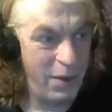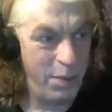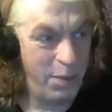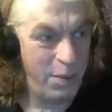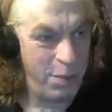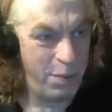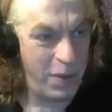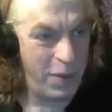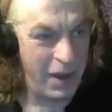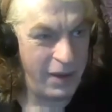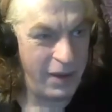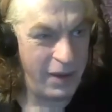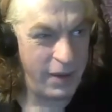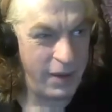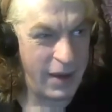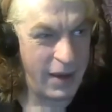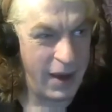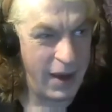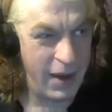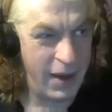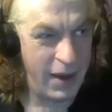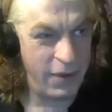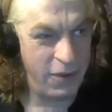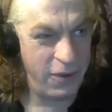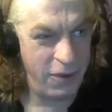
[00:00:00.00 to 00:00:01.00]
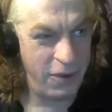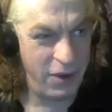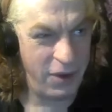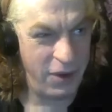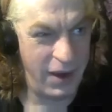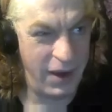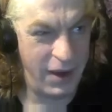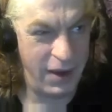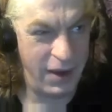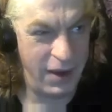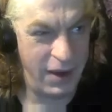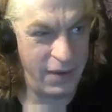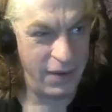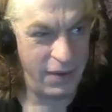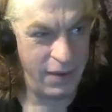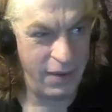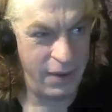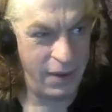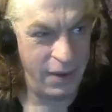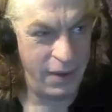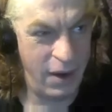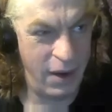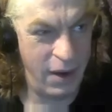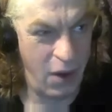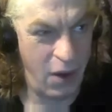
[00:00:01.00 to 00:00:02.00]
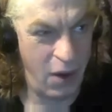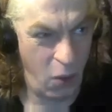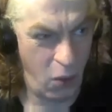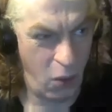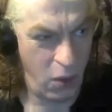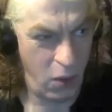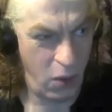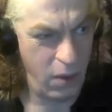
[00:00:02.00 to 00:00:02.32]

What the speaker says: basic answer is no.